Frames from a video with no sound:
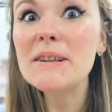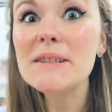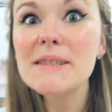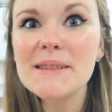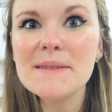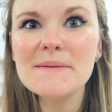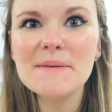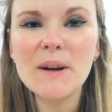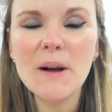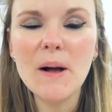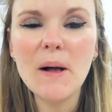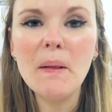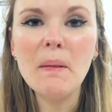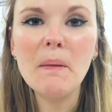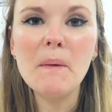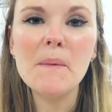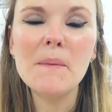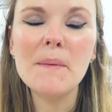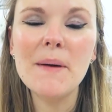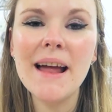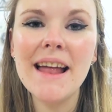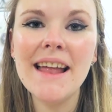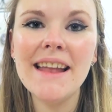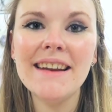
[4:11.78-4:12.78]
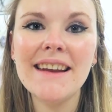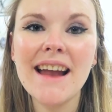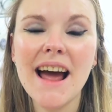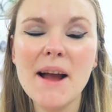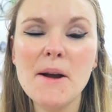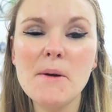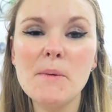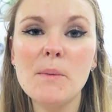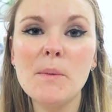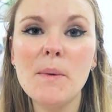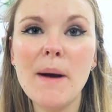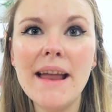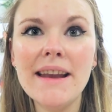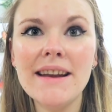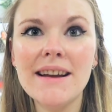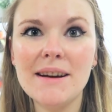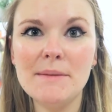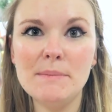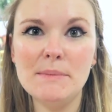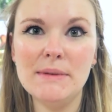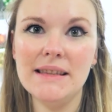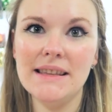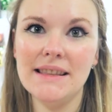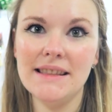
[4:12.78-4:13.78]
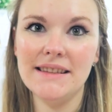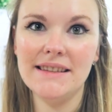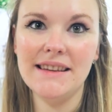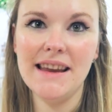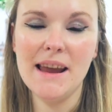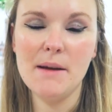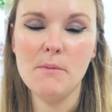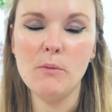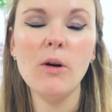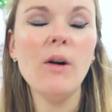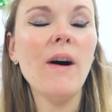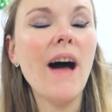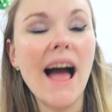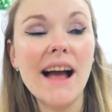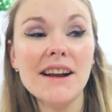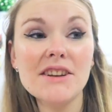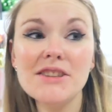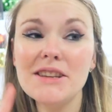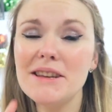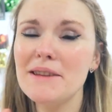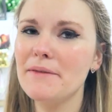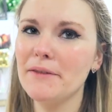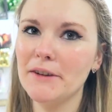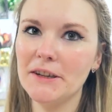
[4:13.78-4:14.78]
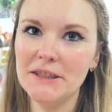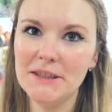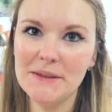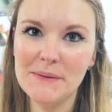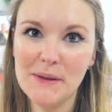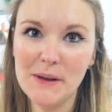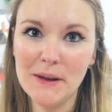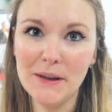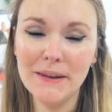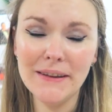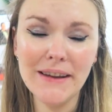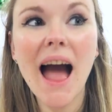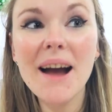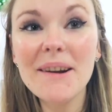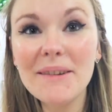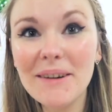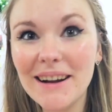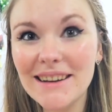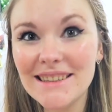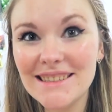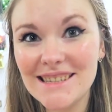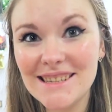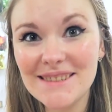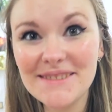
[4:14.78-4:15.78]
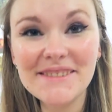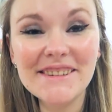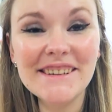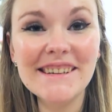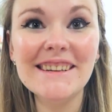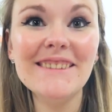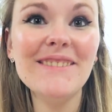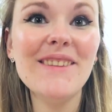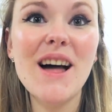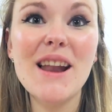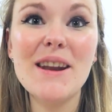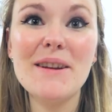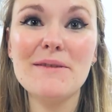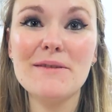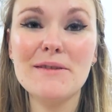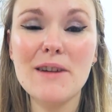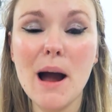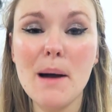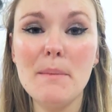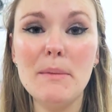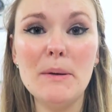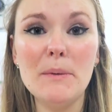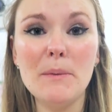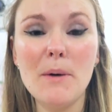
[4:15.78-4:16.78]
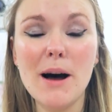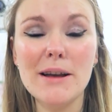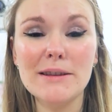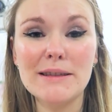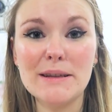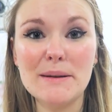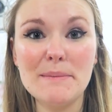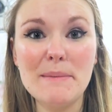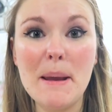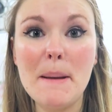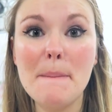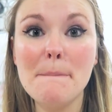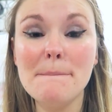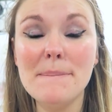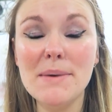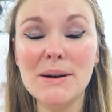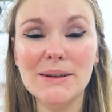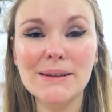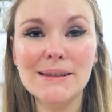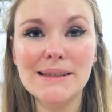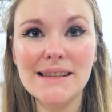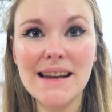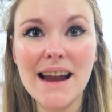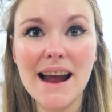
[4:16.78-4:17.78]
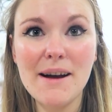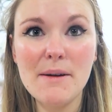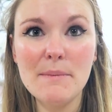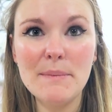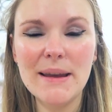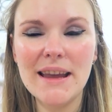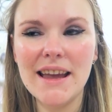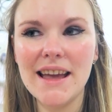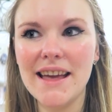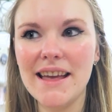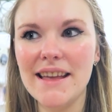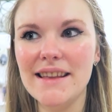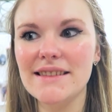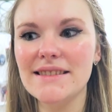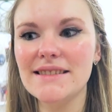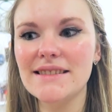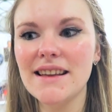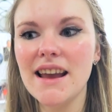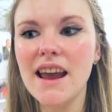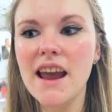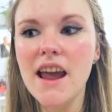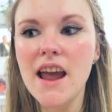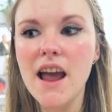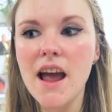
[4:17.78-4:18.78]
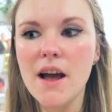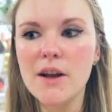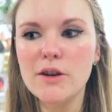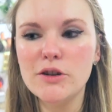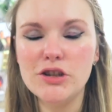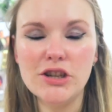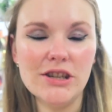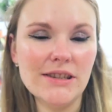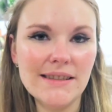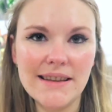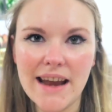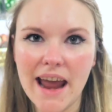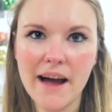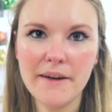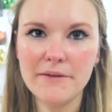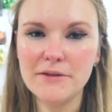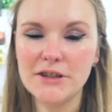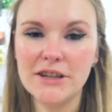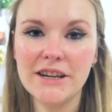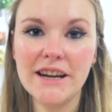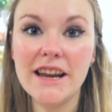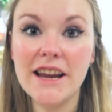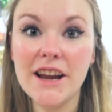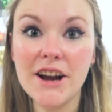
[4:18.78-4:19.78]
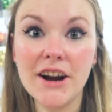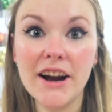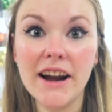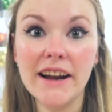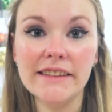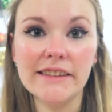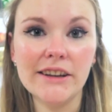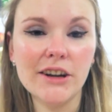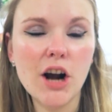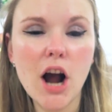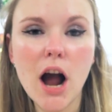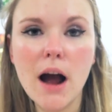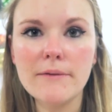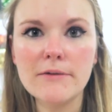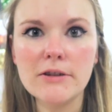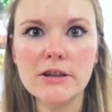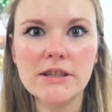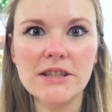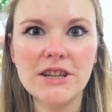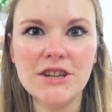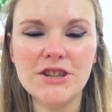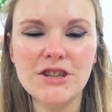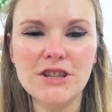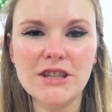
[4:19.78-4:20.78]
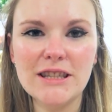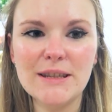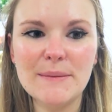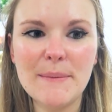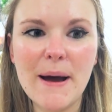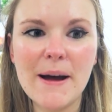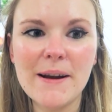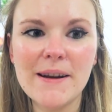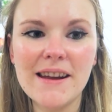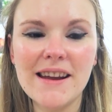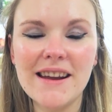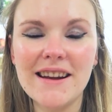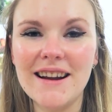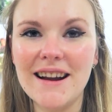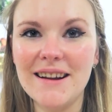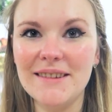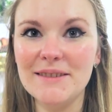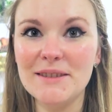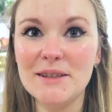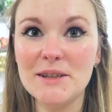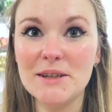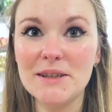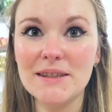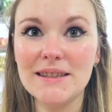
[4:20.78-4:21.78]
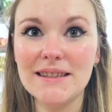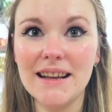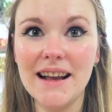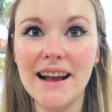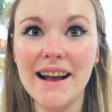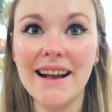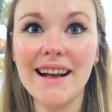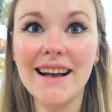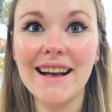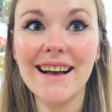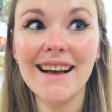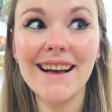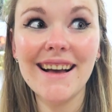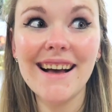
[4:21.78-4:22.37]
First of all, when I went up to the table, well, actually, first of all, I want to read a lot of Robin Wasserman books now, because just after hearing their conversations about it, I was just like,